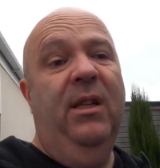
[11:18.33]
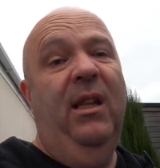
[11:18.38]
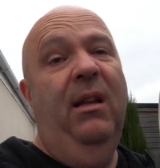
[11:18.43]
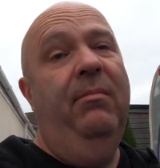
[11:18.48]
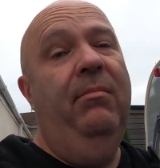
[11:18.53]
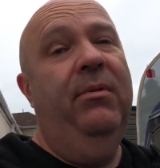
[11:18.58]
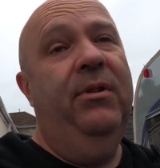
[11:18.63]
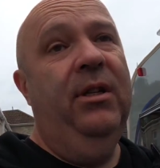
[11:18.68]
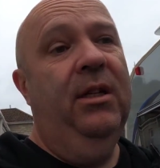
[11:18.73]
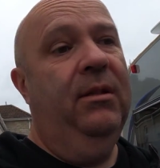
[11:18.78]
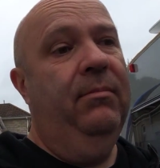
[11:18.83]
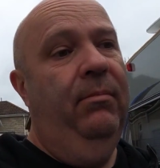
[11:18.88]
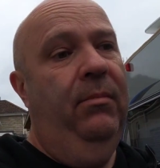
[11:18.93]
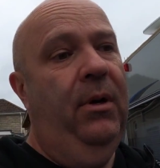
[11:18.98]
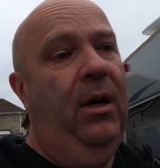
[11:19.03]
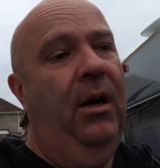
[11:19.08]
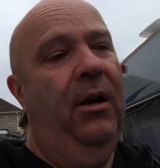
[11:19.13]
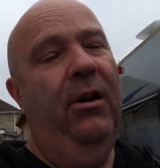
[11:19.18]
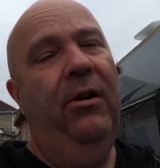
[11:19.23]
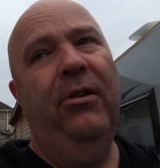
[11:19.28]
Then just
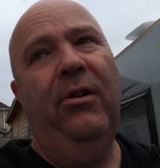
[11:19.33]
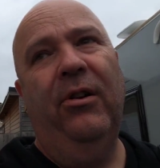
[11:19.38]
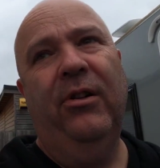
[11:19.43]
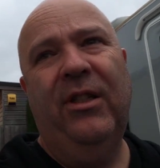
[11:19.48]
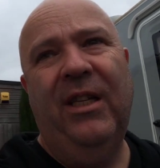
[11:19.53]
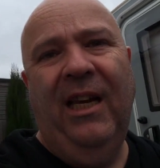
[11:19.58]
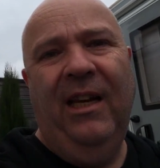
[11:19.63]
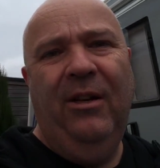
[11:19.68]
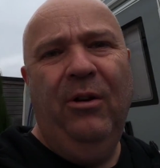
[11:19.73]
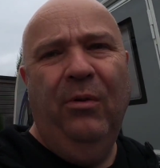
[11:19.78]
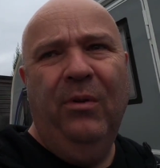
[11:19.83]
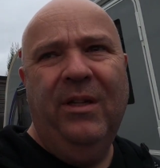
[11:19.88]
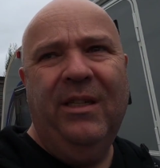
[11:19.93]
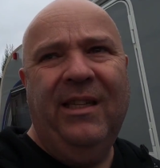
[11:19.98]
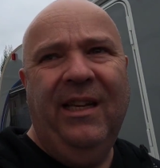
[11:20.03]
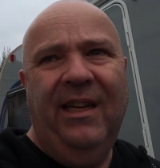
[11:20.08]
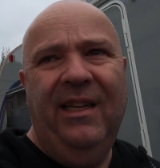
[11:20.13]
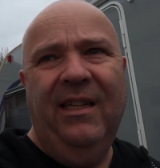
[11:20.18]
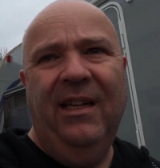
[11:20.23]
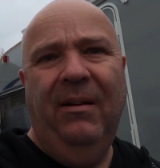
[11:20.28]
I've got to take corner
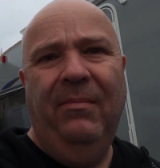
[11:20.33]
steadies